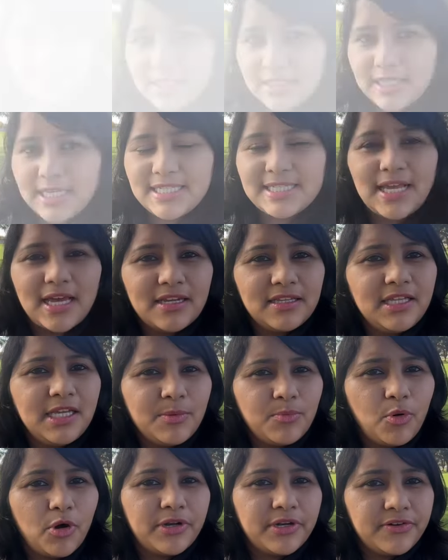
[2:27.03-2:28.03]
There's another
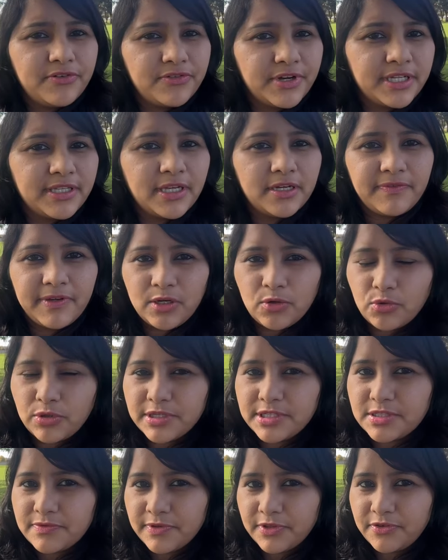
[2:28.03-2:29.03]
important trend that we
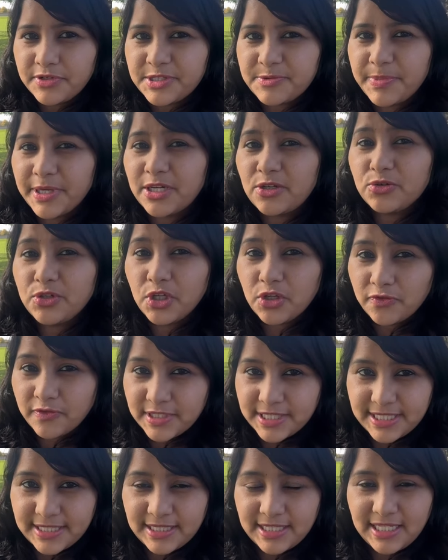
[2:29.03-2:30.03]
noticed with respect to the
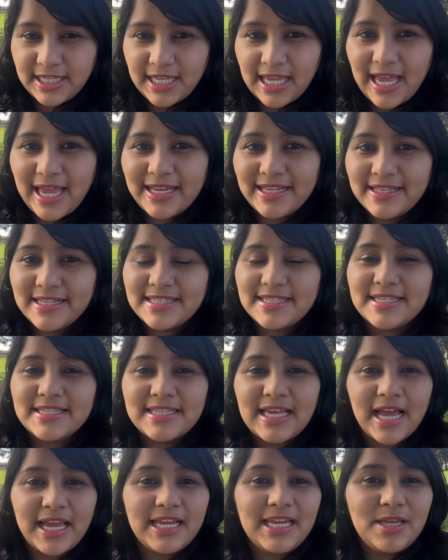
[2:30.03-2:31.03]
university, and this is
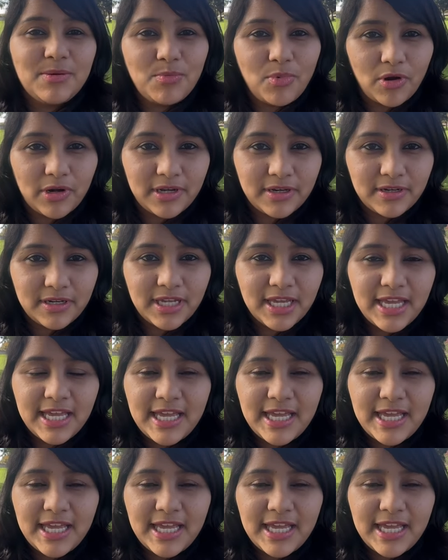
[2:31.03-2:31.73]
highly important.